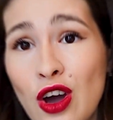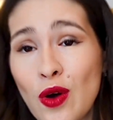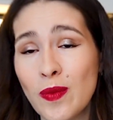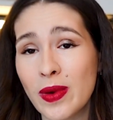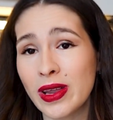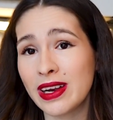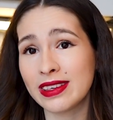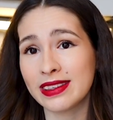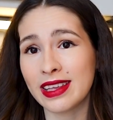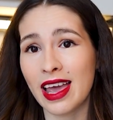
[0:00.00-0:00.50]

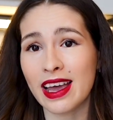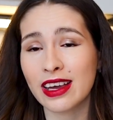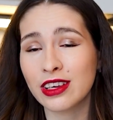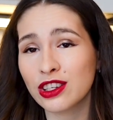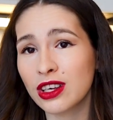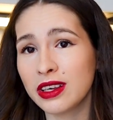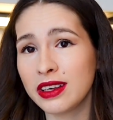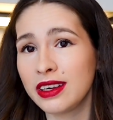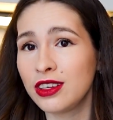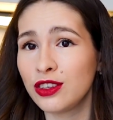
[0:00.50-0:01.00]
companies
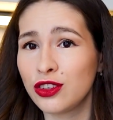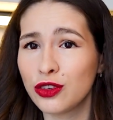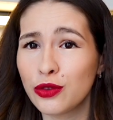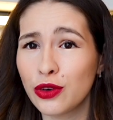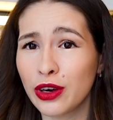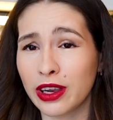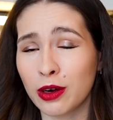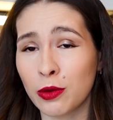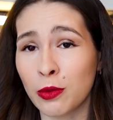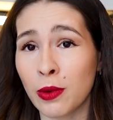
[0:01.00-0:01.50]
actually do
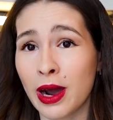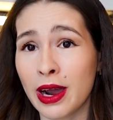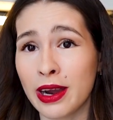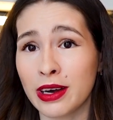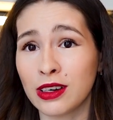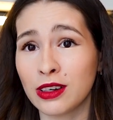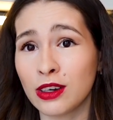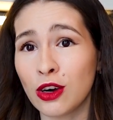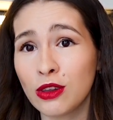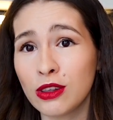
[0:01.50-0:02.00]

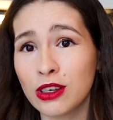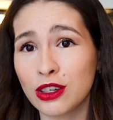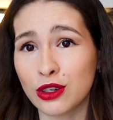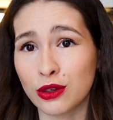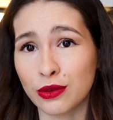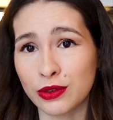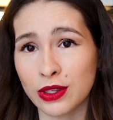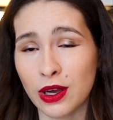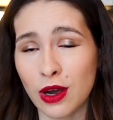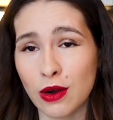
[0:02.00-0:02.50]
require
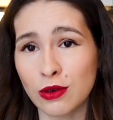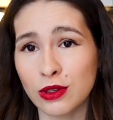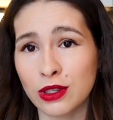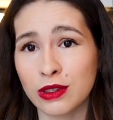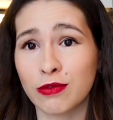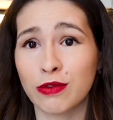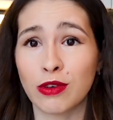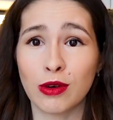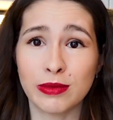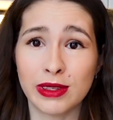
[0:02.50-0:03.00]
knowledge of
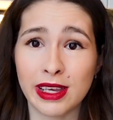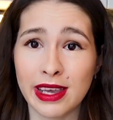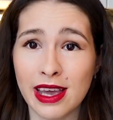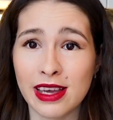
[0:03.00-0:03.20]
those from the